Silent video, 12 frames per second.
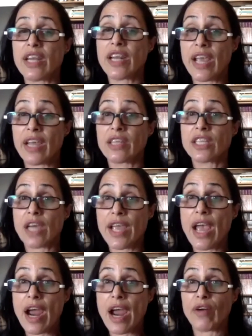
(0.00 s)
an
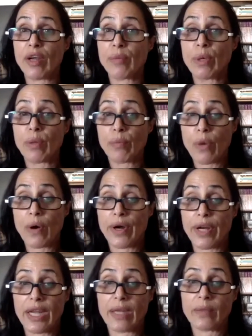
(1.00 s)
anti-Arab party.